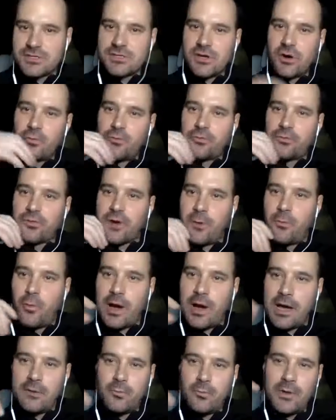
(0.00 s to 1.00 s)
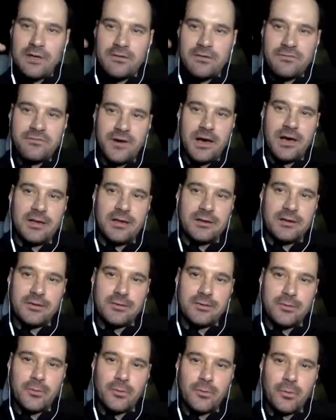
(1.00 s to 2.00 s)
"So from when we fund,
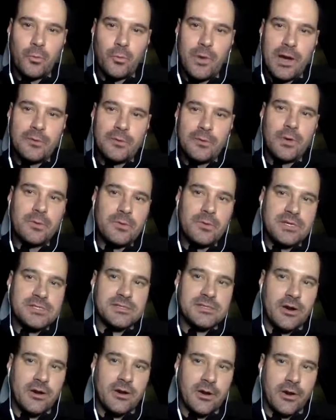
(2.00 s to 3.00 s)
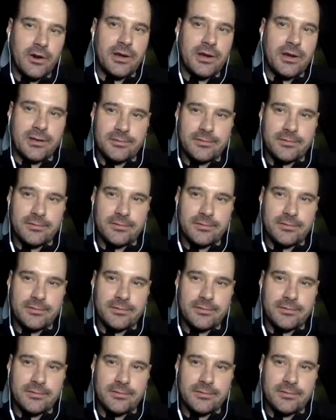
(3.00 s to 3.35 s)
when would we start earning?"